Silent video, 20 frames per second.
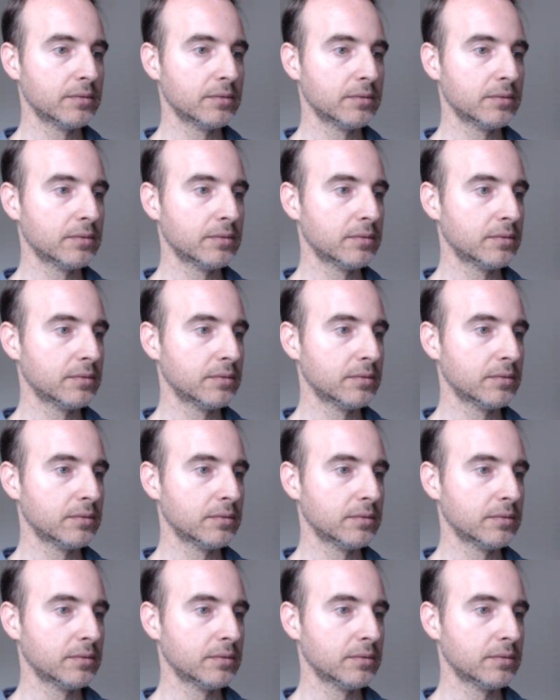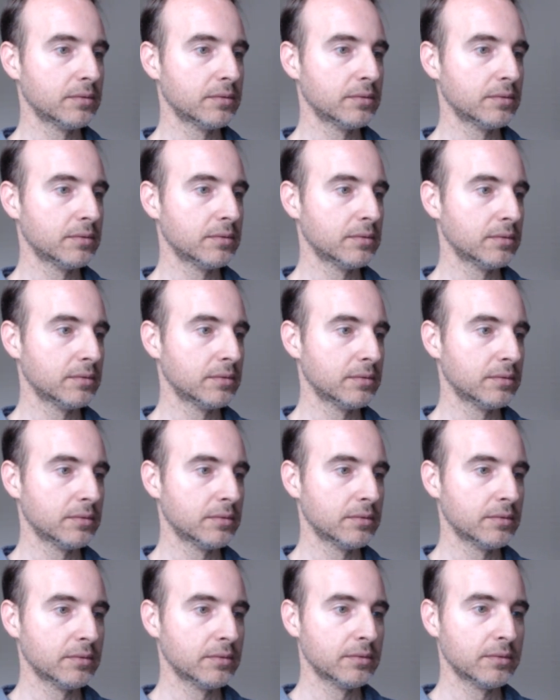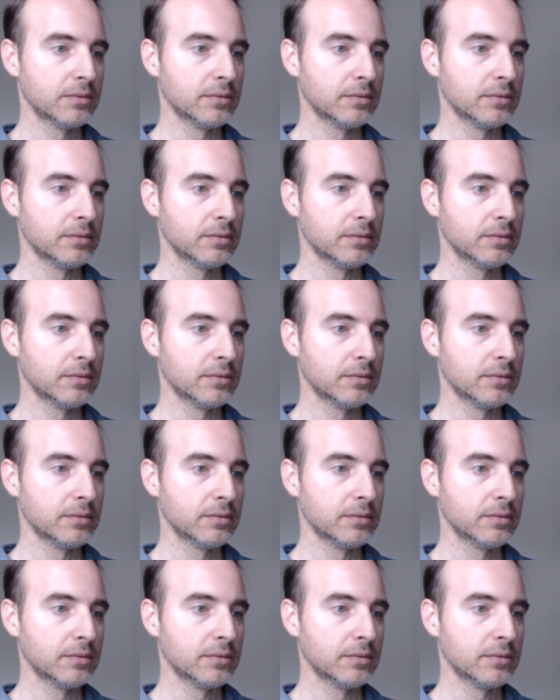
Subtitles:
No one is speaking in this clip.